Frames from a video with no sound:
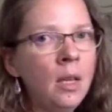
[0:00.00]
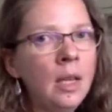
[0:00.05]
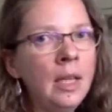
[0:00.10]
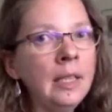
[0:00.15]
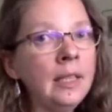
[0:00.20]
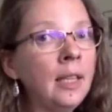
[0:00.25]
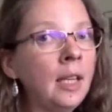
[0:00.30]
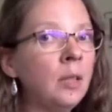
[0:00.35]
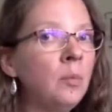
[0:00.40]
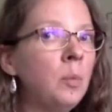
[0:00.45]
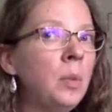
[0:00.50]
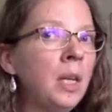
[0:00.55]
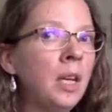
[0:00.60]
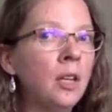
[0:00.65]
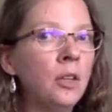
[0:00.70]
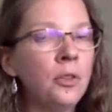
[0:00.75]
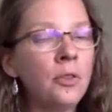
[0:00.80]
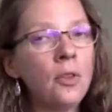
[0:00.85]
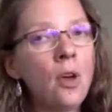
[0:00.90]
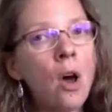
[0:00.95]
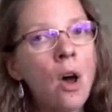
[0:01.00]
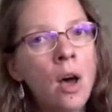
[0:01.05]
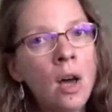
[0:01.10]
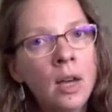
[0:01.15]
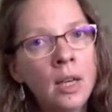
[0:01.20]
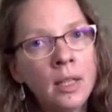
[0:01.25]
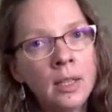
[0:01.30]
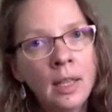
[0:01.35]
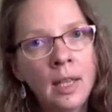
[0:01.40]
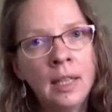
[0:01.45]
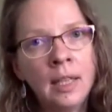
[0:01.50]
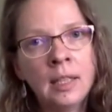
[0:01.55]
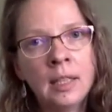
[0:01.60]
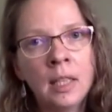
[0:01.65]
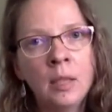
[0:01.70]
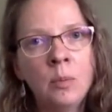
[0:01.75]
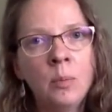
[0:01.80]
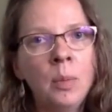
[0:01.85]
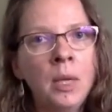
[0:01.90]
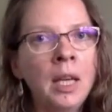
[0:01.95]
It can be a thought, it
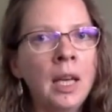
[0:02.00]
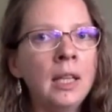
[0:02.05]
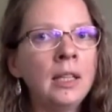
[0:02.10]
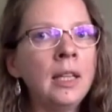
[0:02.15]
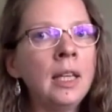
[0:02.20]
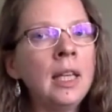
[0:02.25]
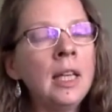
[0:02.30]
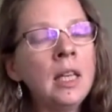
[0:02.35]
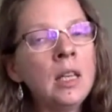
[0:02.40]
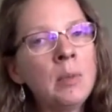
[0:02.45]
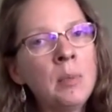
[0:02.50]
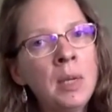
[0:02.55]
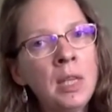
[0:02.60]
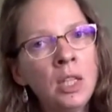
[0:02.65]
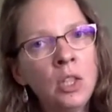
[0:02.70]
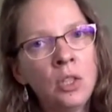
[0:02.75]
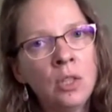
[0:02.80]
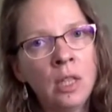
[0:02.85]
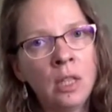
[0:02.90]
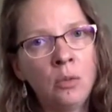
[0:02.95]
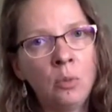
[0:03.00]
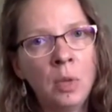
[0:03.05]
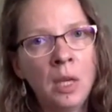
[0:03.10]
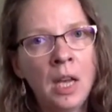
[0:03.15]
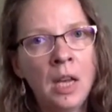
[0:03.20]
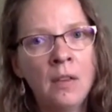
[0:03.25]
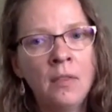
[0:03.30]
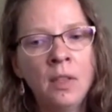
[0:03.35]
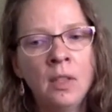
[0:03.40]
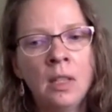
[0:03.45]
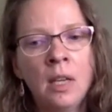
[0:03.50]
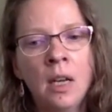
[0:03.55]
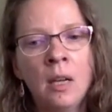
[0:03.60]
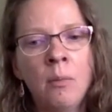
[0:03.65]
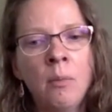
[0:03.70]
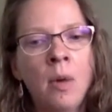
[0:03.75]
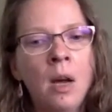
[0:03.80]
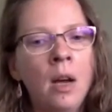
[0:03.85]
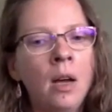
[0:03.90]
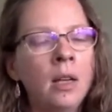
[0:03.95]
can be an image that we have in our
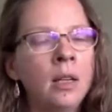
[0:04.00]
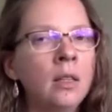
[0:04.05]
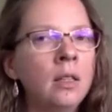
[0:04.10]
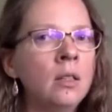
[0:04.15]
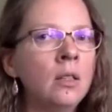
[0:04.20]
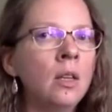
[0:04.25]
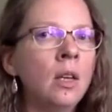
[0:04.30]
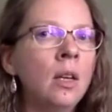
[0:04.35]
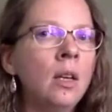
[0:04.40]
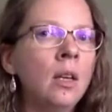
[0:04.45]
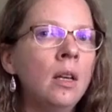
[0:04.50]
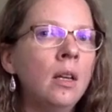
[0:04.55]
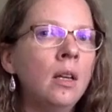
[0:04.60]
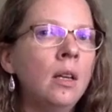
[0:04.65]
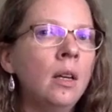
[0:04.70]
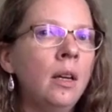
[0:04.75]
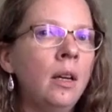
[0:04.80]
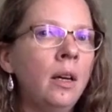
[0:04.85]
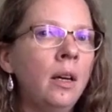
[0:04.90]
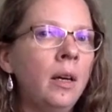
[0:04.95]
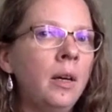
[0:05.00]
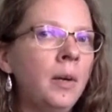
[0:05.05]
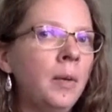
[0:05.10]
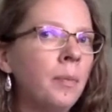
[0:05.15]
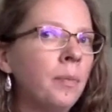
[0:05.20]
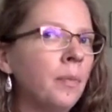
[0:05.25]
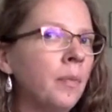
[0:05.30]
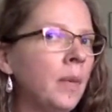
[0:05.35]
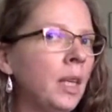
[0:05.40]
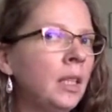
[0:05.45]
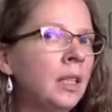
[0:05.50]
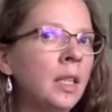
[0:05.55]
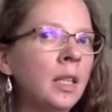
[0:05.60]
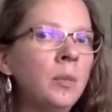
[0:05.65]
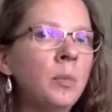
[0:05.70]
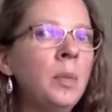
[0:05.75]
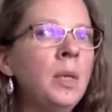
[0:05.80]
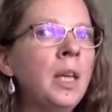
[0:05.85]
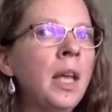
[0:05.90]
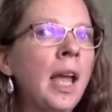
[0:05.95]
mind, it can
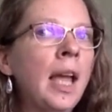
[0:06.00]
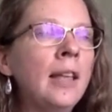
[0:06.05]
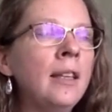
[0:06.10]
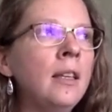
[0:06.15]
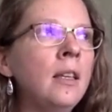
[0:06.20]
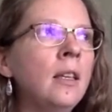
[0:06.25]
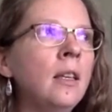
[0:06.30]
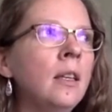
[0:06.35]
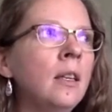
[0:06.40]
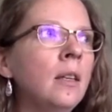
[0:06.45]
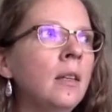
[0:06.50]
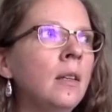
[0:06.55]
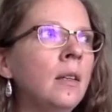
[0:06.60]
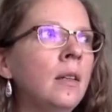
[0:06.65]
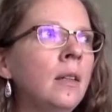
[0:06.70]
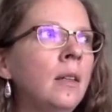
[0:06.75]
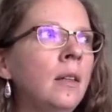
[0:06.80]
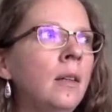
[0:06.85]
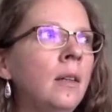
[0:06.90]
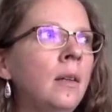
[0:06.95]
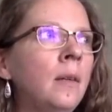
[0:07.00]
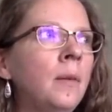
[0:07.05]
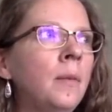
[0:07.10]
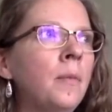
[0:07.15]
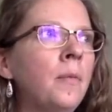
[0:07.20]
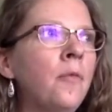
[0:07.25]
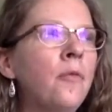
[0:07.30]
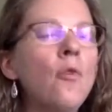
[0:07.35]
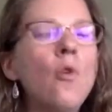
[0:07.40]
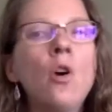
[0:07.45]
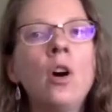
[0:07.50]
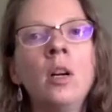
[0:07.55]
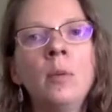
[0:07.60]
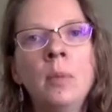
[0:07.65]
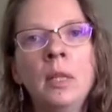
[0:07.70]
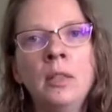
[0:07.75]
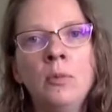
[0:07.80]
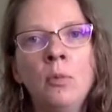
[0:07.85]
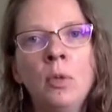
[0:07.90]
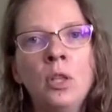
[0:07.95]
be any form
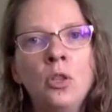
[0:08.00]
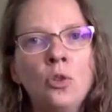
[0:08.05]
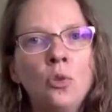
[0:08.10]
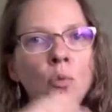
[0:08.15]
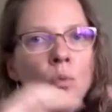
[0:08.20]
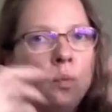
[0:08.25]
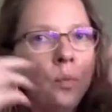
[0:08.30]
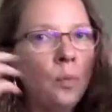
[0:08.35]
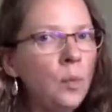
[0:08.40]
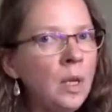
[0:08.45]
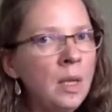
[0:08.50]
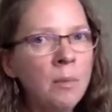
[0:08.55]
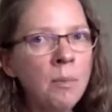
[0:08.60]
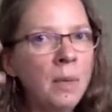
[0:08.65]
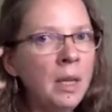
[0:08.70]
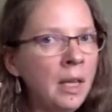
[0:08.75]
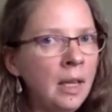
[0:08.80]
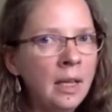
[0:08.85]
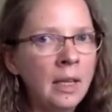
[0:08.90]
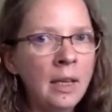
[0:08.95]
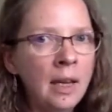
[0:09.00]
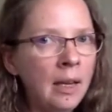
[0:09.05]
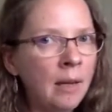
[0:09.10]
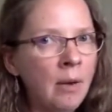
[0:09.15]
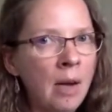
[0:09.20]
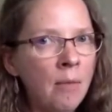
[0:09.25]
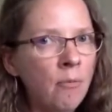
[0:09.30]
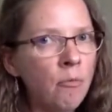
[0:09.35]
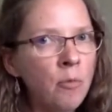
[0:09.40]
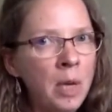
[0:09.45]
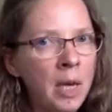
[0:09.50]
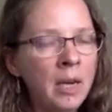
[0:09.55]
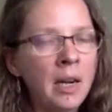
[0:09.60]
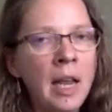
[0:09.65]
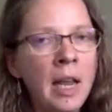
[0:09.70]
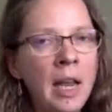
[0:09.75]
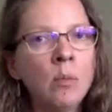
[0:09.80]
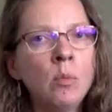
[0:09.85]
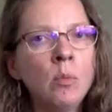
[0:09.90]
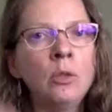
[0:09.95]
in which we are
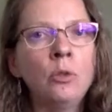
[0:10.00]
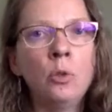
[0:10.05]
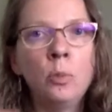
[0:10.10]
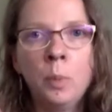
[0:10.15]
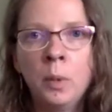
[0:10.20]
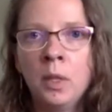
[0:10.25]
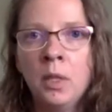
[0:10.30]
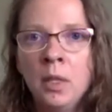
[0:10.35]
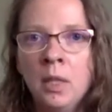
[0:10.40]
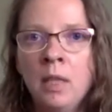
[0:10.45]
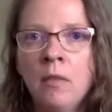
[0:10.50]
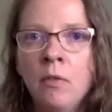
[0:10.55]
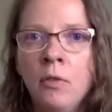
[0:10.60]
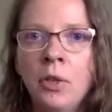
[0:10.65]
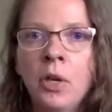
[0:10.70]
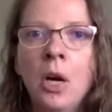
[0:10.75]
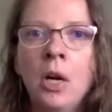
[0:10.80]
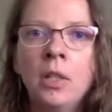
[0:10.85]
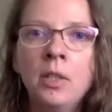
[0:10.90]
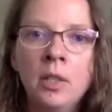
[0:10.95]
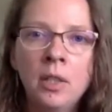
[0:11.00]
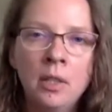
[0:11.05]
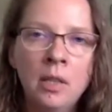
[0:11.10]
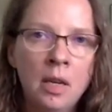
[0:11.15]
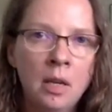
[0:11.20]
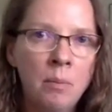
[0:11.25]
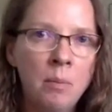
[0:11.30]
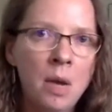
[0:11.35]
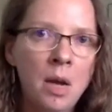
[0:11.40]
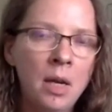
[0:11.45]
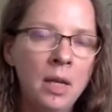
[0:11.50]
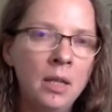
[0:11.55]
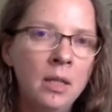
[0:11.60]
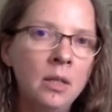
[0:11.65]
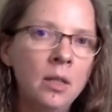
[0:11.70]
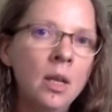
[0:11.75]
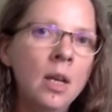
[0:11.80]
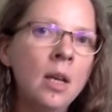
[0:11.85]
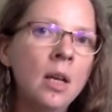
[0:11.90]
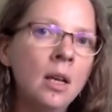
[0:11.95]
able to perceive thoughts in our
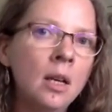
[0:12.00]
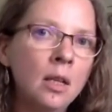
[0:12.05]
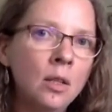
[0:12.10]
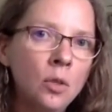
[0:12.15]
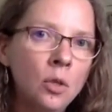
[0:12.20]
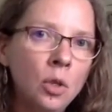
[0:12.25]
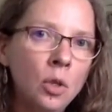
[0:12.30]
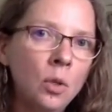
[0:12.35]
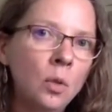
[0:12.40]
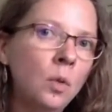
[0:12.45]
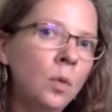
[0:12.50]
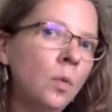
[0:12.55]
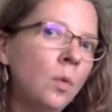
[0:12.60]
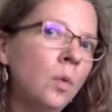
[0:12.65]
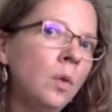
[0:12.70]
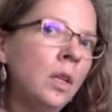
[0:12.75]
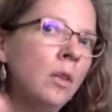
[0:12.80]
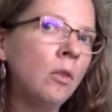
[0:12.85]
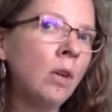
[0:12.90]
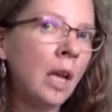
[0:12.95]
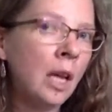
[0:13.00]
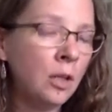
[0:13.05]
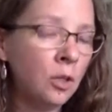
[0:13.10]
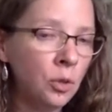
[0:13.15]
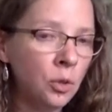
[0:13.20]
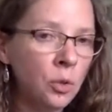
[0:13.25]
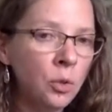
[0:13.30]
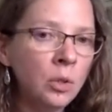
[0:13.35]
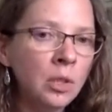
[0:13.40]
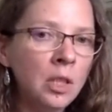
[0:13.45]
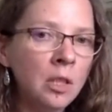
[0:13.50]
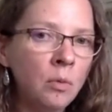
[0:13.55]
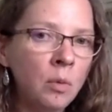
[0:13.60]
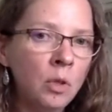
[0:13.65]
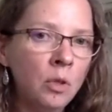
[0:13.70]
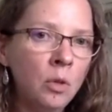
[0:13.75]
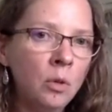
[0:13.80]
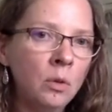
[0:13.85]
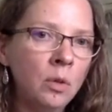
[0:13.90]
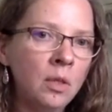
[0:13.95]
mind. And so as soon as we
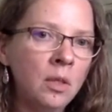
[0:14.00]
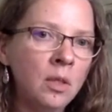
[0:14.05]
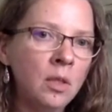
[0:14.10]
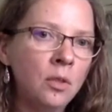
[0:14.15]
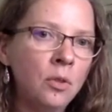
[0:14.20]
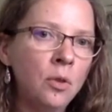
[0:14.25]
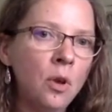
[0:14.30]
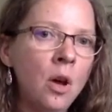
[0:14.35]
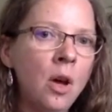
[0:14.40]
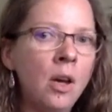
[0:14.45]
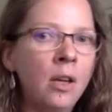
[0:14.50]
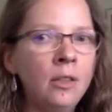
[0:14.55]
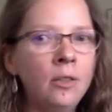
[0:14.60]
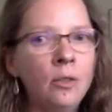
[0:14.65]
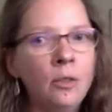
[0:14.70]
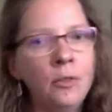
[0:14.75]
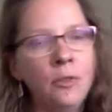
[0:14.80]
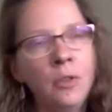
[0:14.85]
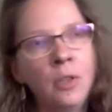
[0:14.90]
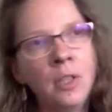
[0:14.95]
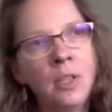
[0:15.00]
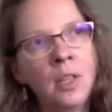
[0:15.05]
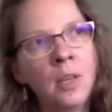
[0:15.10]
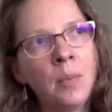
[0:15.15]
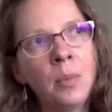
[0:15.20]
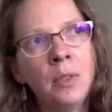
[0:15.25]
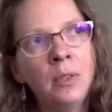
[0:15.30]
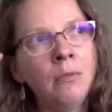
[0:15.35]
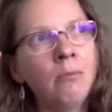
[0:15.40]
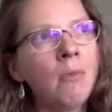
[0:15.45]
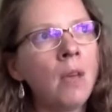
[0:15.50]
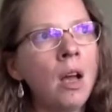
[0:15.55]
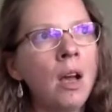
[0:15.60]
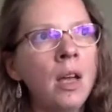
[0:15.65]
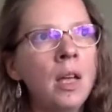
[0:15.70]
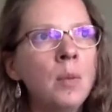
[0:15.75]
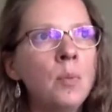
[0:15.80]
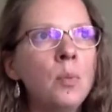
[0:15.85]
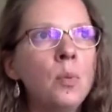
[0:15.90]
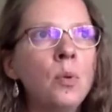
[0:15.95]
notice this thought, or for example, I
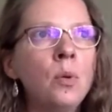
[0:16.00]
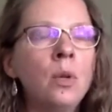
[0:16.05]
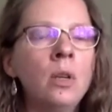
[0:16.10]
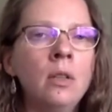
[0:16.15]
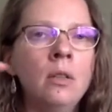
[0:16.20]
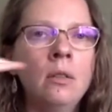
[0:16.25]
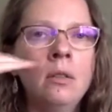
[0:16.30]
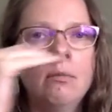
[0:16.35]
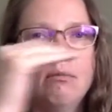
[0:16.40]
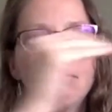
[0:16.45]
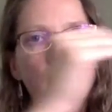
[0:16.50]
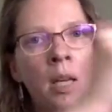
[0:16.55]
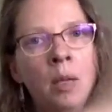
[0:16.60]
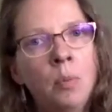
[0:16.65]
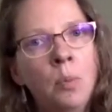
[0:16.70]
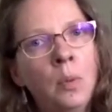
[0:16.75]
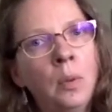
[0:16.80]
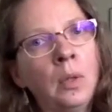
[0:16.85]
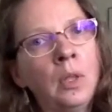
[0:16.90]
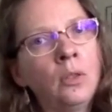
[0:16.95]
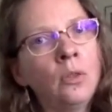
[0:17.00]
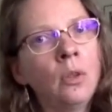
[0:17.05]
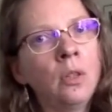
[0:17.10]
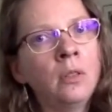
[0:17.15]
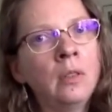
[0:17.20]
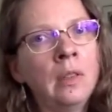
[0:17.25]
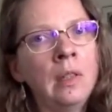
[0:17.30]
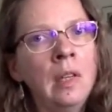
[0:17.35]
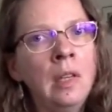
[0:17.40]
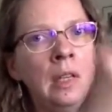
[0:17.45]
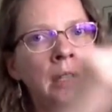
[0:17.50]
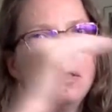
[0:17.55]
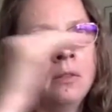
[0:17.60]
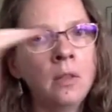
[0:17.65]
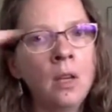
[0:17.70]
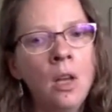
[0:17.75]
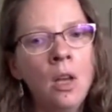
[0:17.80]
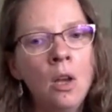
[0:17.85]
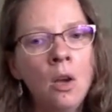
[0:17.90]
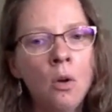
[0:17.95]
am bored, I put it on the leaf,
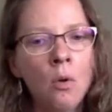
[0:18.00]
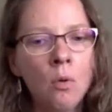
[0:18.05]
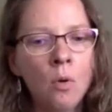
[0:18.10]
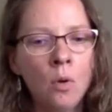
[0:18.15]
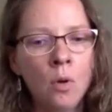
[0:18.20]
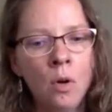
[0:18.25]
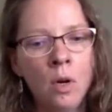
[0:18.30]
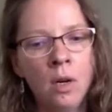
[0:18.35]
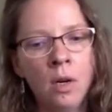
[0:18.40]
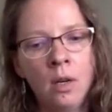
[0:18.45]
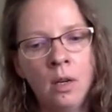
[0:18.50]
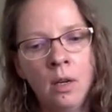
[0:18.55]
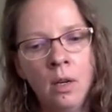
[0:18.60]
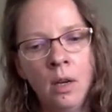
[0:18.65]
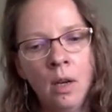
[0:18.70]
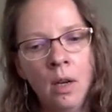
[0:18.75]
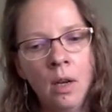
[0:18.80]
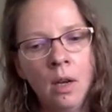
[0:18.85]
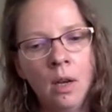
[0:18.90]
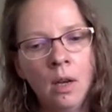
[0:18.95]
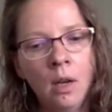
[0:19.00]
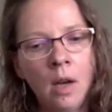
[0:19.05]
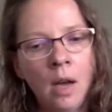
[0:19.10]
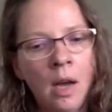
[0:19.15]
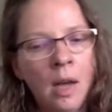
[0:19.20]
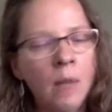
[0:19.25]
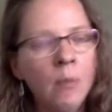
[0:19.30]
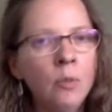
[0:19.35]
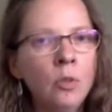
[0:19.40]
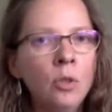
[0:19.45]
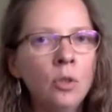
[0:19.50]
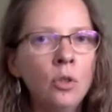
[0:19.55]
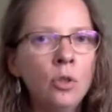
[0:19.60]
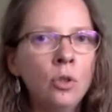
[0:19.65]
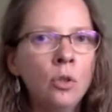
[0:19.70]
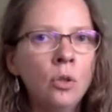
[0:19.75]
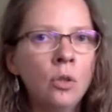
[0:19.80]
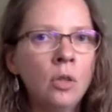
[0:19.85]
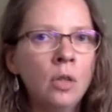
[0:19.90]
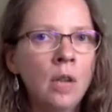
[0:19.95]
or I'm not
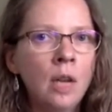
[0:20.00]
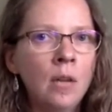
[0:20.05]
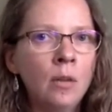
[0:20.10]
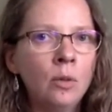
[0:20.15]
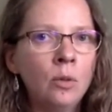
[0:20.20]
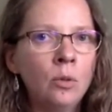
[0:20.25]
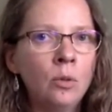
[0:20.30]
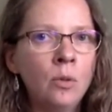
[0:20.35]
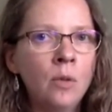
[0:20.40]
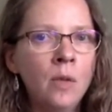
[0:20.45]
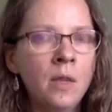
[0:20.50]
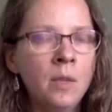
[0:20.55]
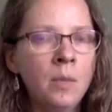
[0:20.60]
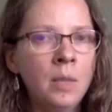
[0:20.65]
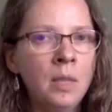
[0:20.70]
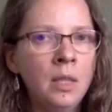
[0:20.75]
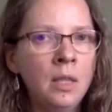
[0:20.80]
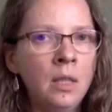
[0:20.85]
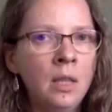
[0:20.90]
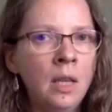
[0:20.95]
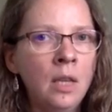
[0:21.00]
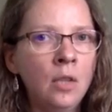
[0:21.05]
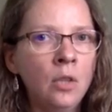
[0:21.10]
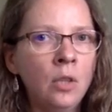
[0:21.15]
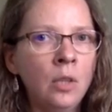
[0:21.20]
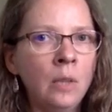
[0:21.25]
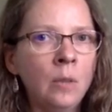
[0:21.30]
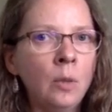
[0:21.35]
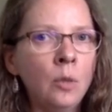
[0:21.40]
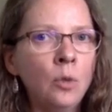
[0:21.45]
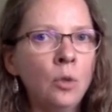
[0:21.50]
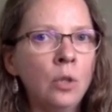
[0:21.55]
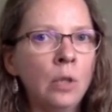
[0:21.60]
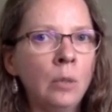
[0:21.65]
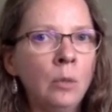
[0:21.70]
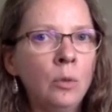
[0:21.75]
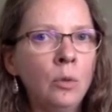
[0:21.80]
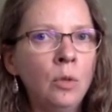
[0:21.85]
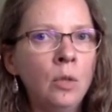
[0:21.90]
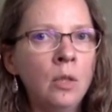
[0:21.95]
sure how to do this meditation, I'm not sure I'm
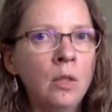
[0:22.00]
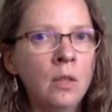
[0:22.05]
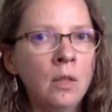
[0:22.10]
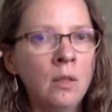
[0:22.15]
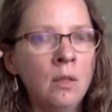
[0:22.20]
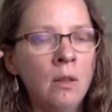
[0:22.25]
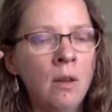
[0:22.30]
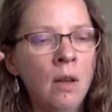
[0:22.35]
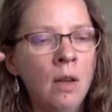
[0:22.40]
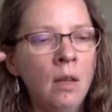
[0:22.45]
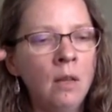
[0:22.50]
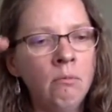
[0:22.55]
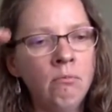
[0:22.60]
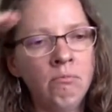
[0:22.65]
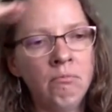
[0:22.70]
doing this right,